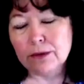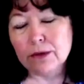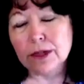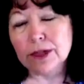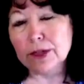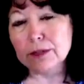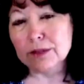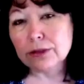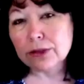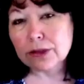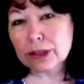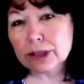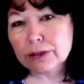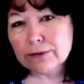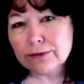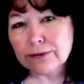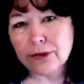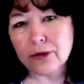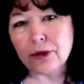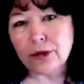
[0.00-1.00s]
What you're
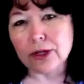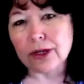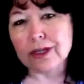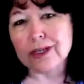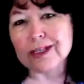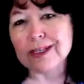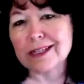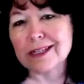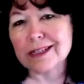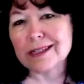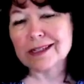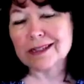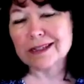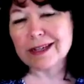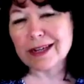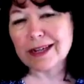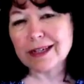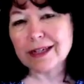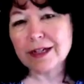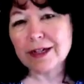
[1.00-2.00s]
looking for is a
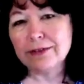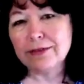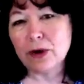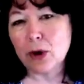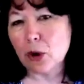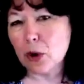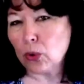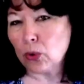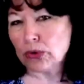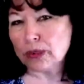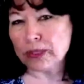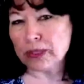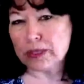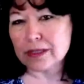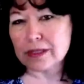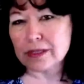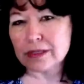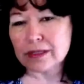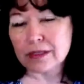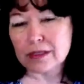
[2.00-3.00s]
state of
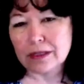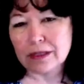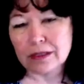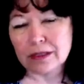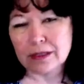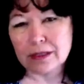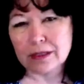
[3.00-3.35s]
wholeness.